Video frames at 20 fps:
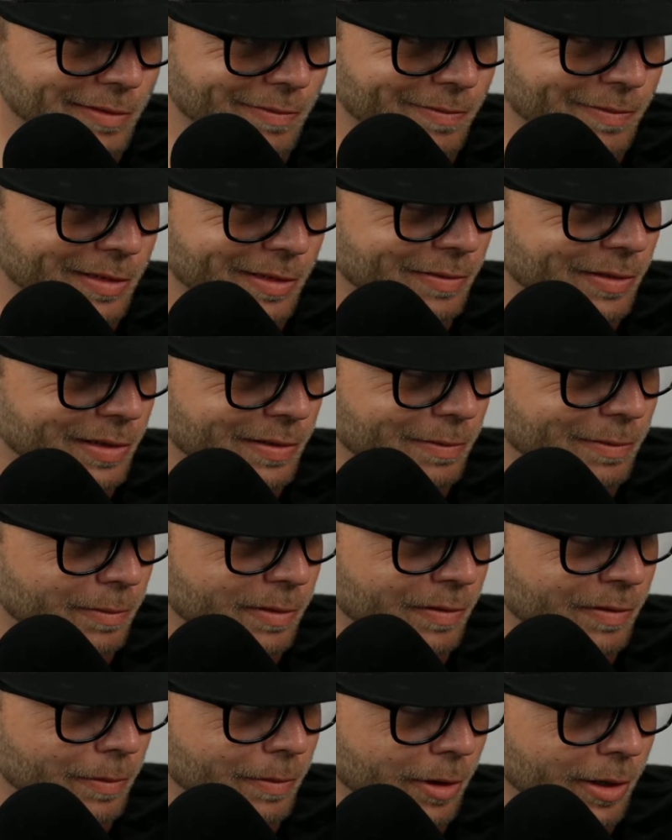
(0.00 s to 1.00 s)
If
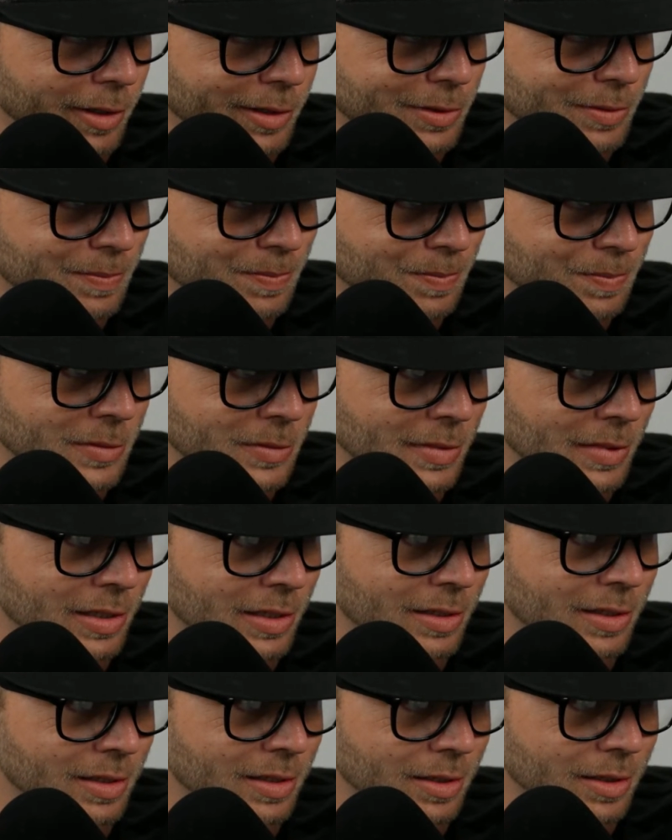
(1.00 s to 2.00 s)
it works.
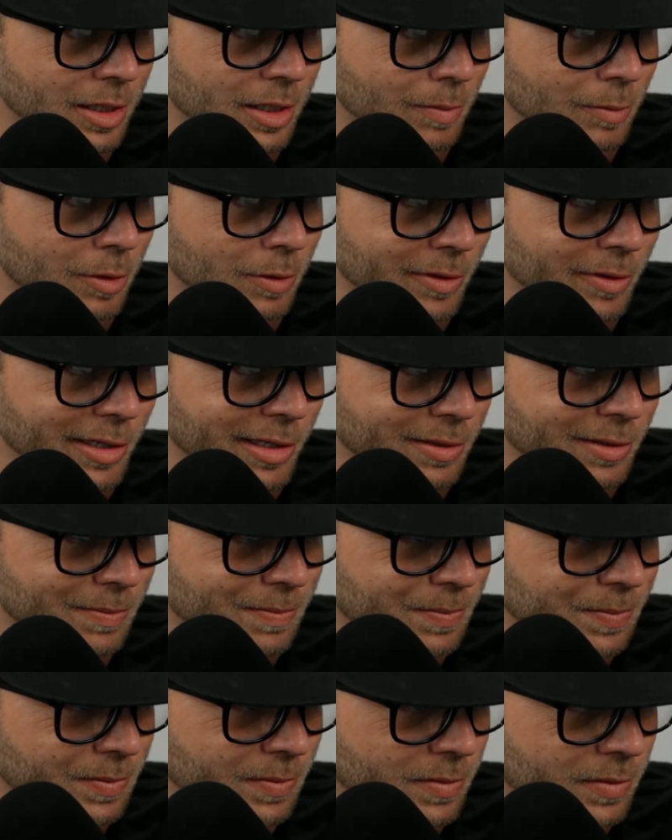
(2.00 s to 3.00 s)
Come on now.
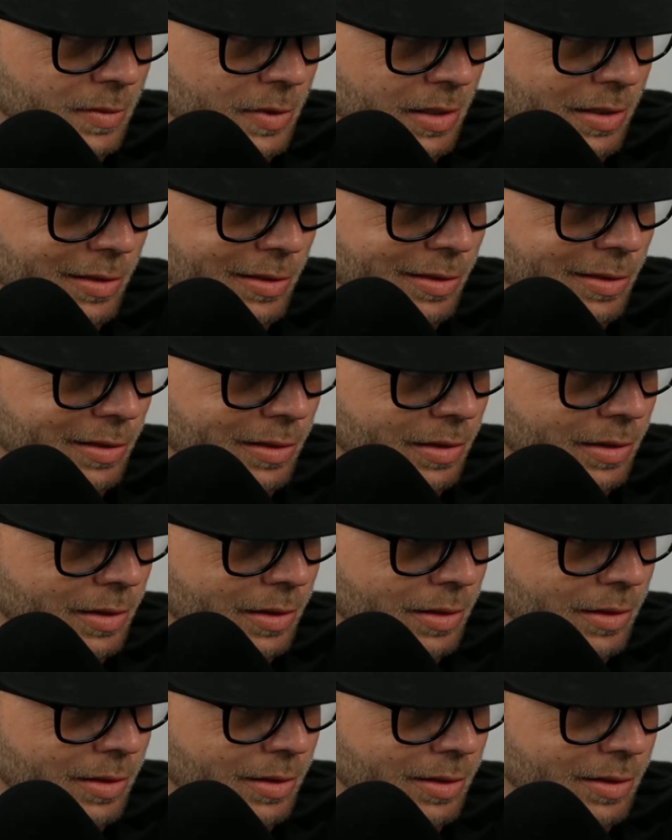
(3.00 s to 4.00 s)

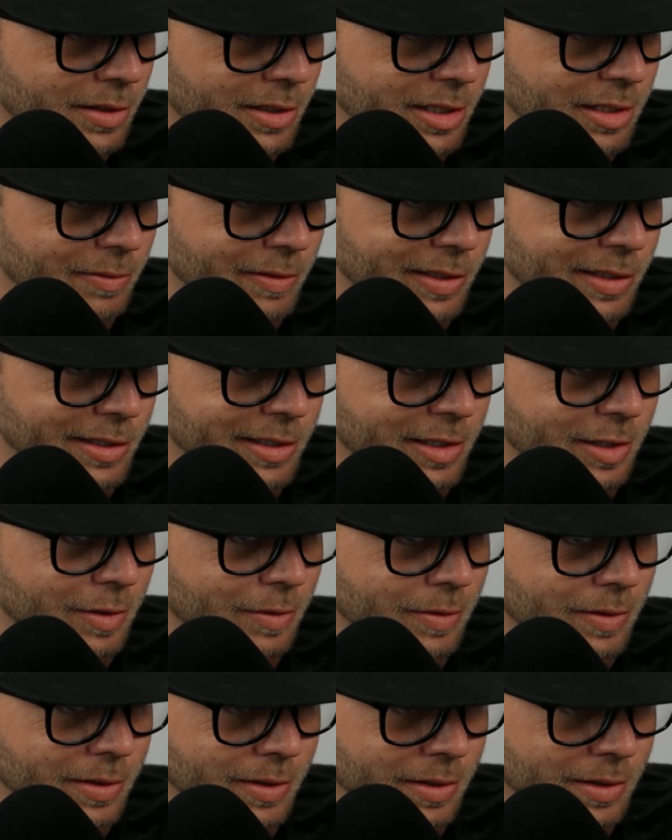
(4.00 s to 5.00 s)
There we go.
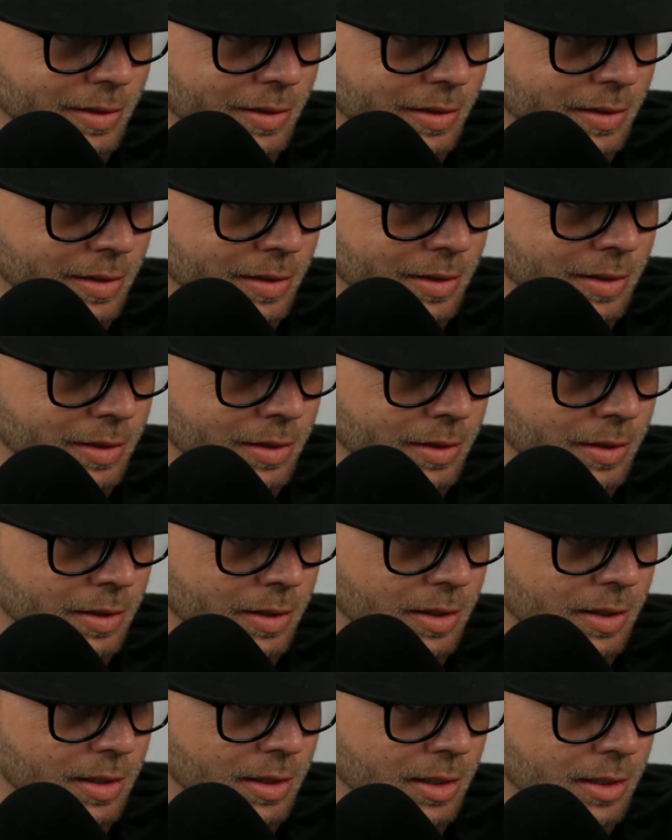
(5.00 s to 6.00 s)

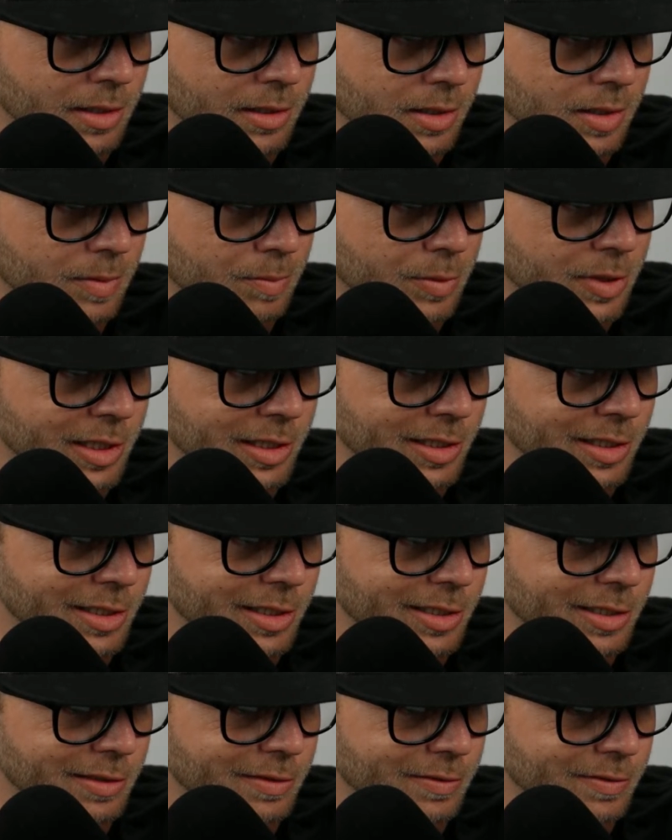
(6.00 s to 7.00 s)
Honda
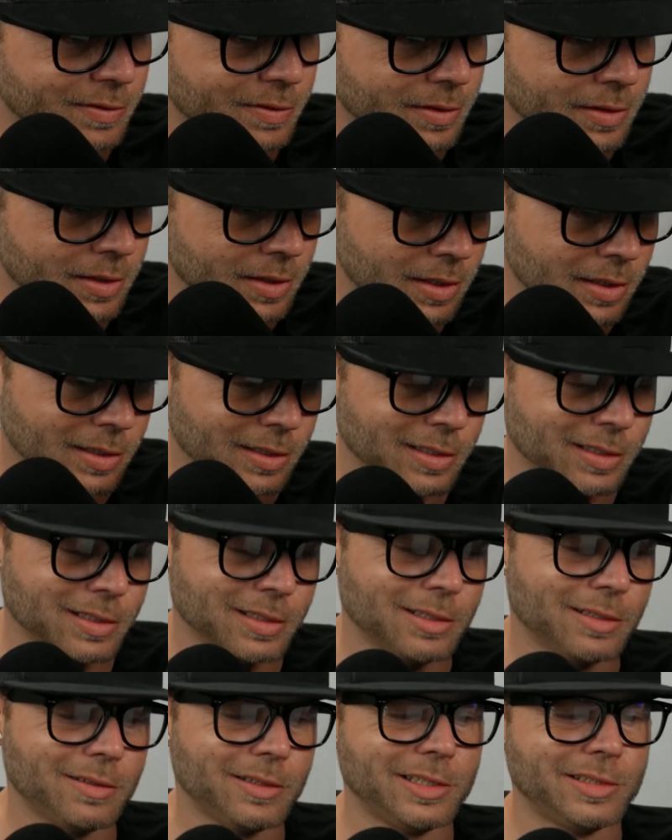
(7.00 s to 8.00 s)
PDF.
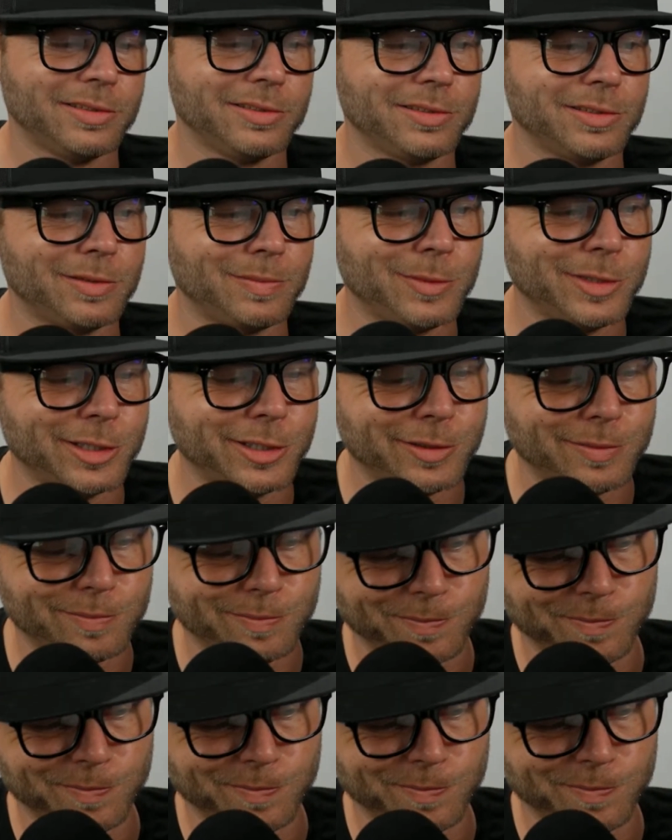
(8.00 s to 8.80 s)
Less than a minute.